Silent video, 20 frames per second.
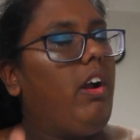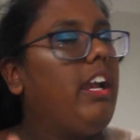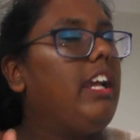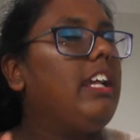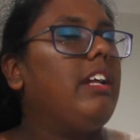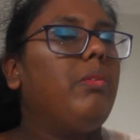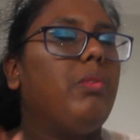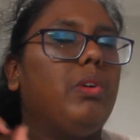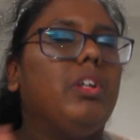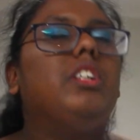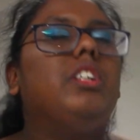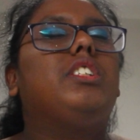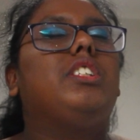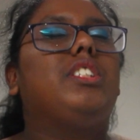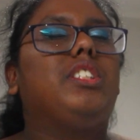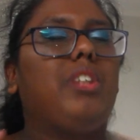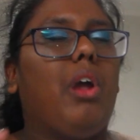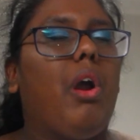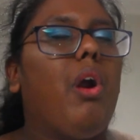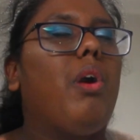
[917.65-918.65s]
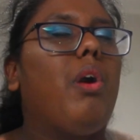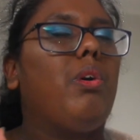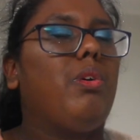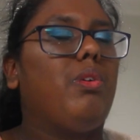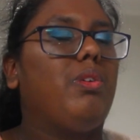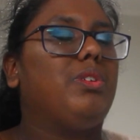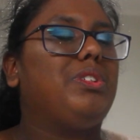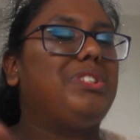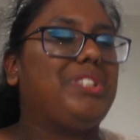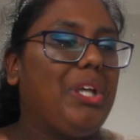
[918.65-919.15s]
it was
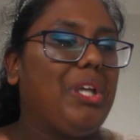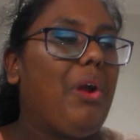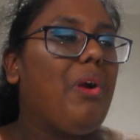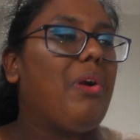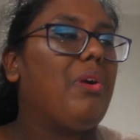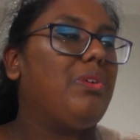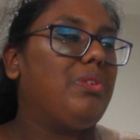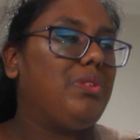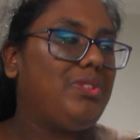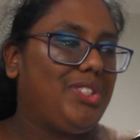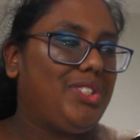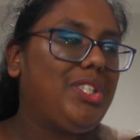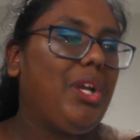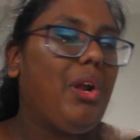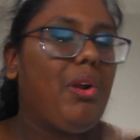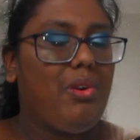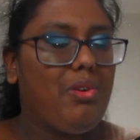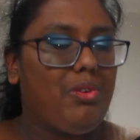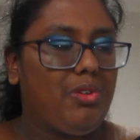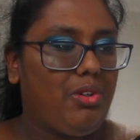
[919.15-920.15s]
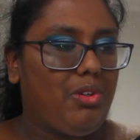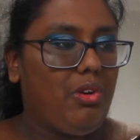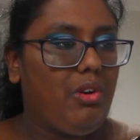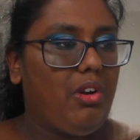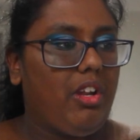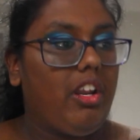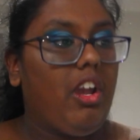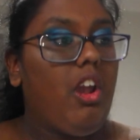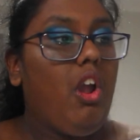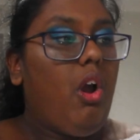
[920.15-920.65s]
so
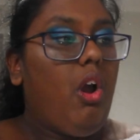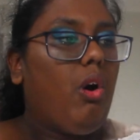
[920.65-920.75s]
good.